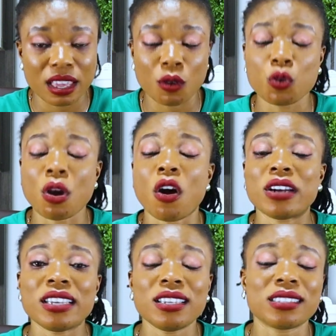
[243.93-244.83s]
You're
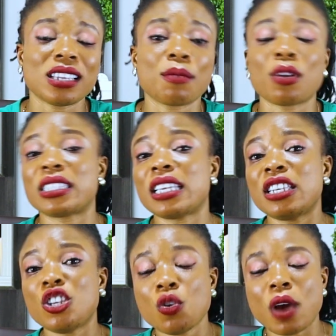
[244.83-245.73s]
on Instagram, you're
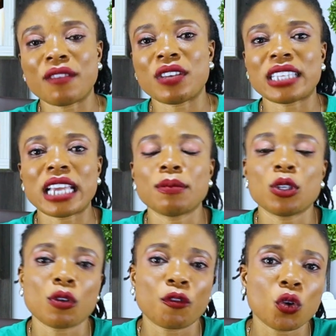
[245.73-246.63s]
seeing new
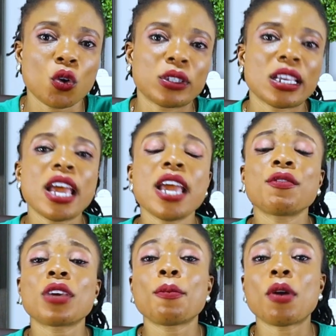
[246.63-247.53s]
advertisements of clothes.
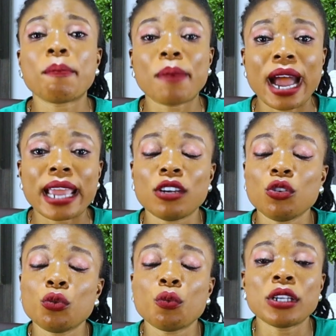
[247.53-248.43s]
Keep on buying,
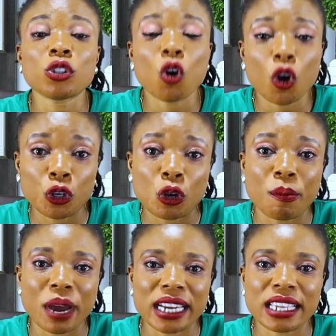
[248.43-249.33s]
you waste all your
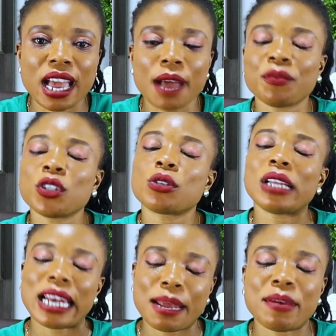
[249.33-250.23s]
money. Yeah, so
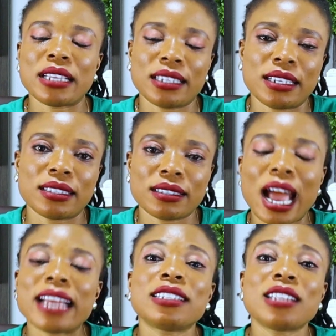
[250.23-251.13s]
limit it.
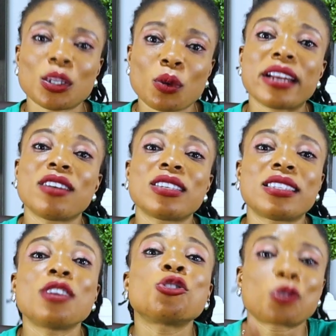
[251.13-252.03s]
That's why I did not
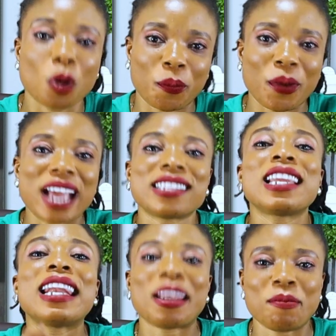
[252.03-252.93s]
say stop, I
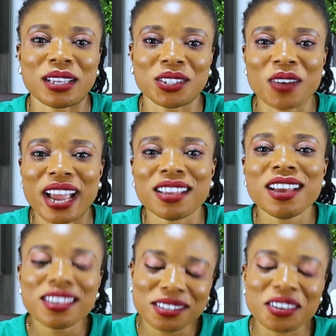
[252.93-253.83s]
said limit. Why?
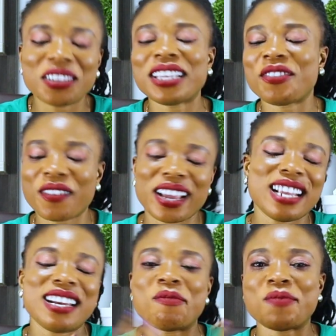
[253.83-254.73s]
So if
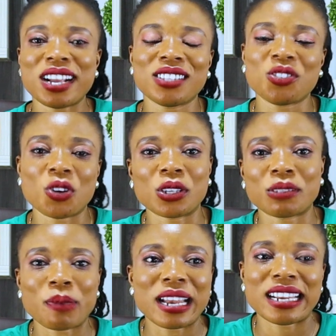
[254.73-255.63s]
in a month you're
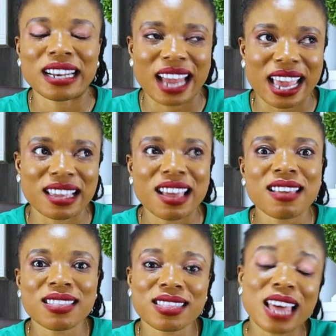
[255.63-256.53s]
spending like
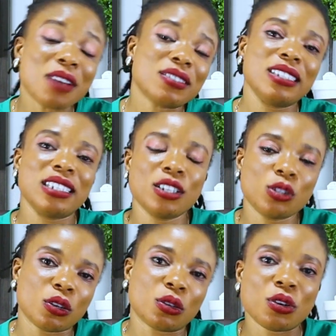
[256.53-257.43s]
1,000 cedis
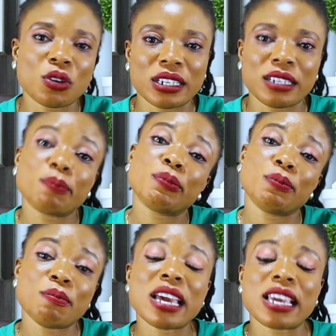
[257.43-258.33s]
on clothing,
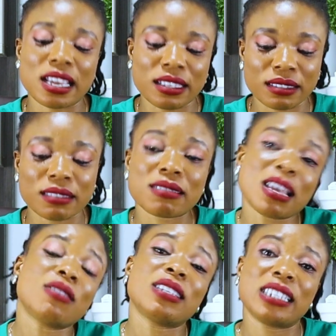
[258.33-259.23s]
make it
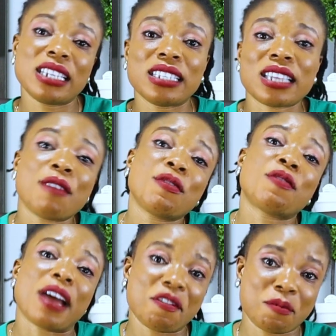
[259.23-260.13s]
1,000 cedis every
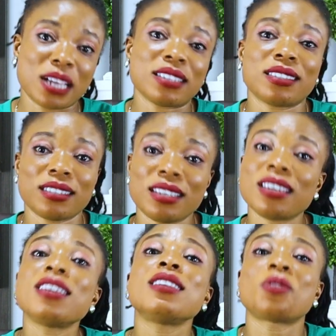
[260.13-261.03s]
5 months.
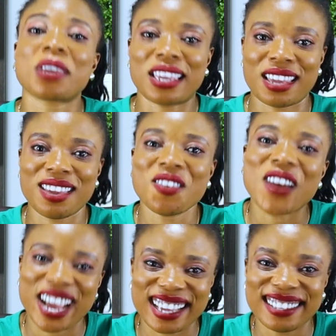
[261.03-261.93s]
It's okay.
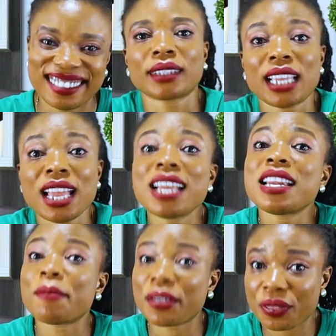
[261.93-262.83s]
Why?
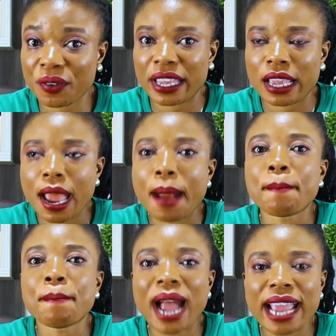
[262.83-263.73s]
Number three,
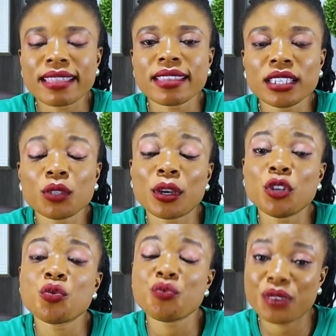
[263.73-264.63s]
buy things when
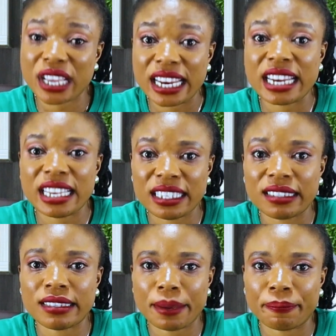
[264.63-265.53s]
you really need
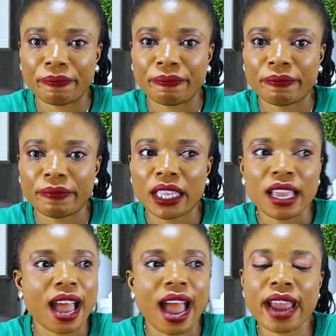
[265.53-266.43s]
them.
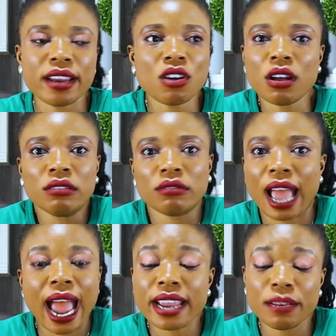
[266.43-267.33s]

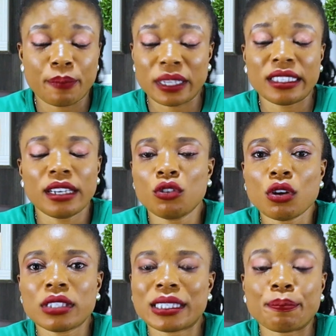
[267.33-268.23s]
I personally
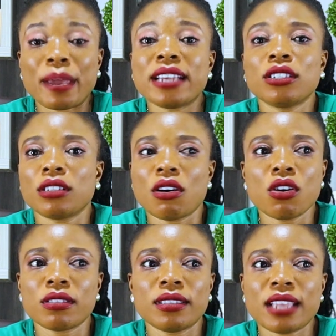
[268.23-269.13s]
don't spend
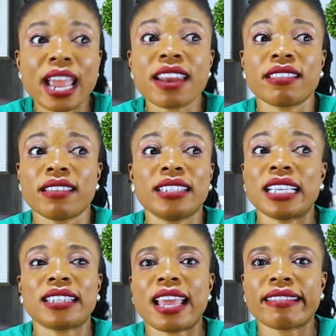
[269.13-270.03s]
on anything
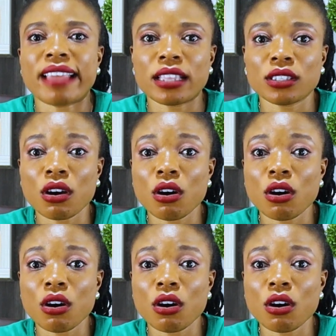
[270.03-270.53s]
just like that.